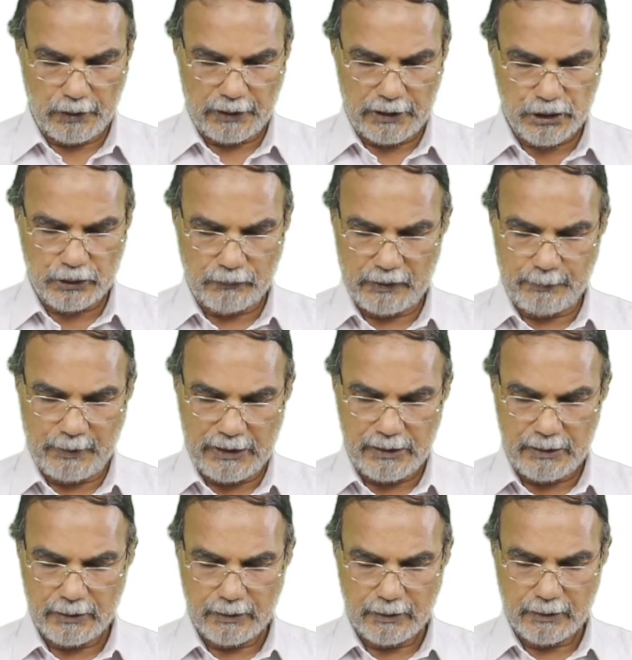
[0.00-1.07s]
will be
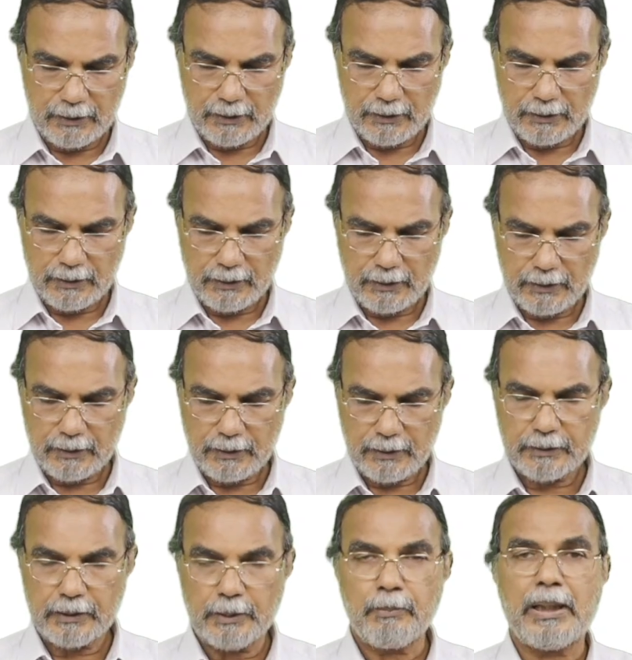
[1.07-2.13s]

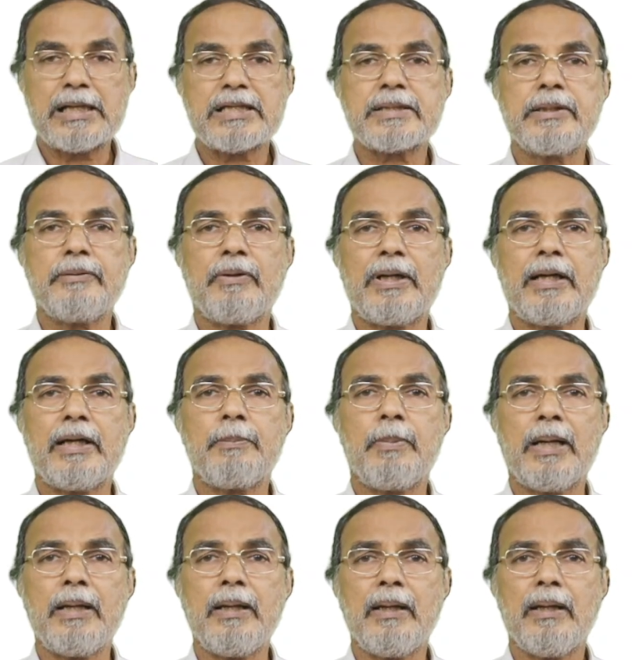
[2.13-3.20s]
the mass divided
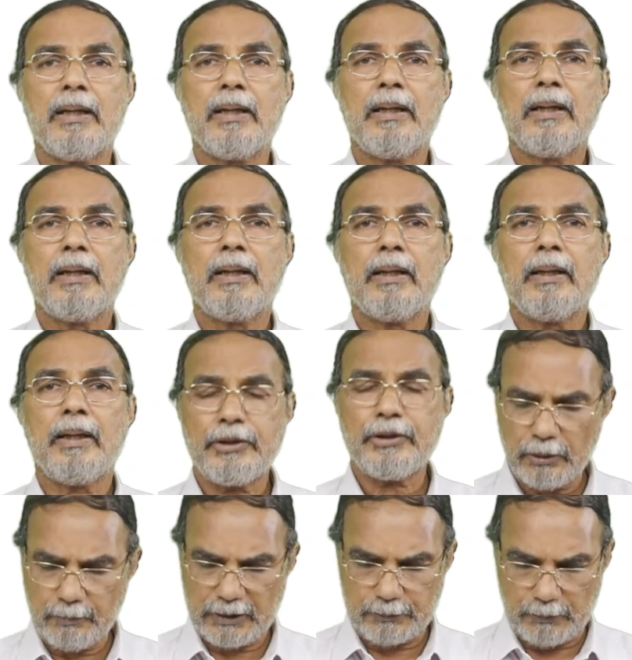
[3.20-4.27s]
by
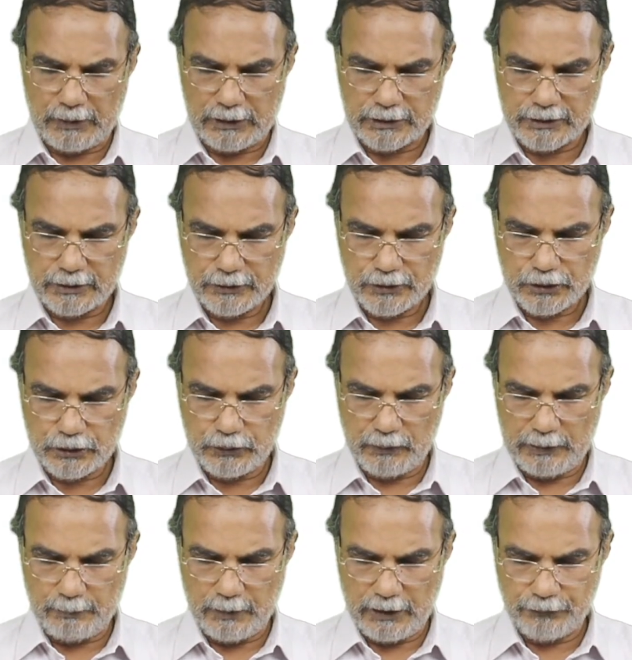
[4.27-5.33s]
atomic mass. It's
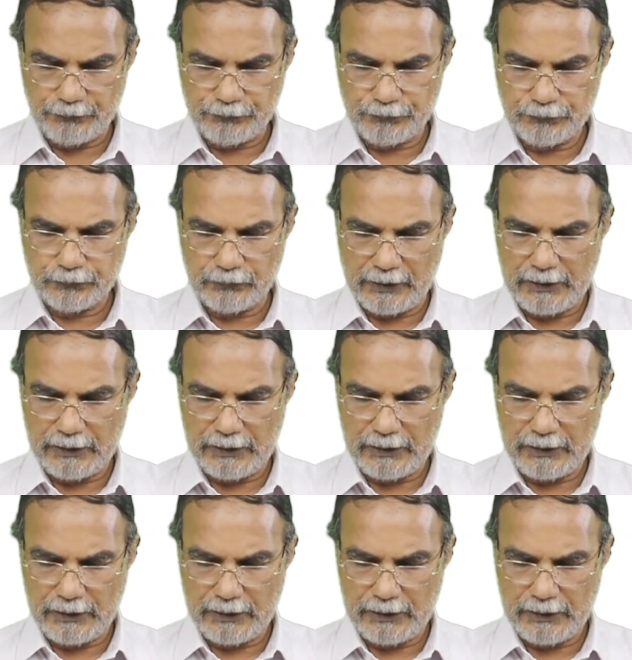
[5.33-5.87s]
12 by 12,